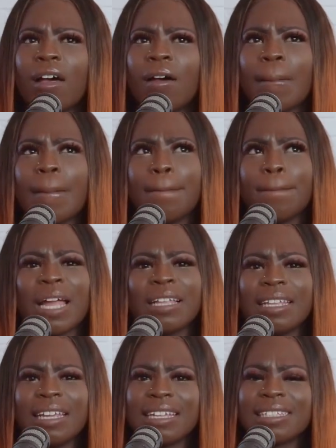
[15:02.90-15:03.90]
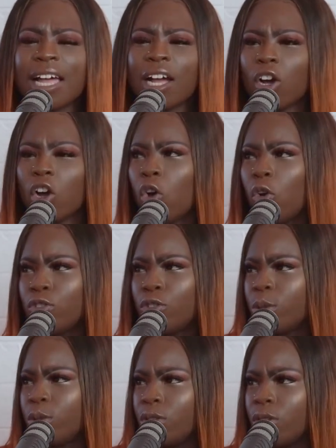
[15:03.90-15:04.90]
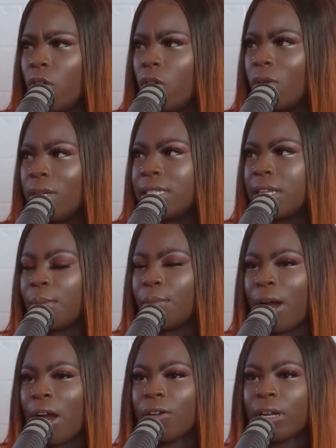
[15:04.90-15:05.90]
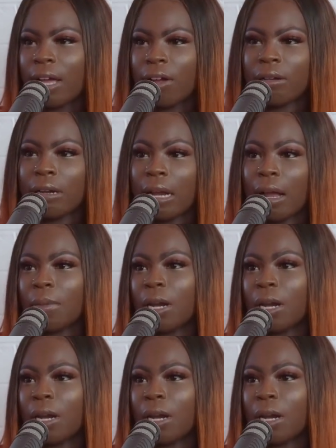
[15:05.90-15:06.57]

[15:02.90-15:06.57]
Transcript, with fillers: Um, I think it's like a cultural show. It's okay. in Broward County. Okay.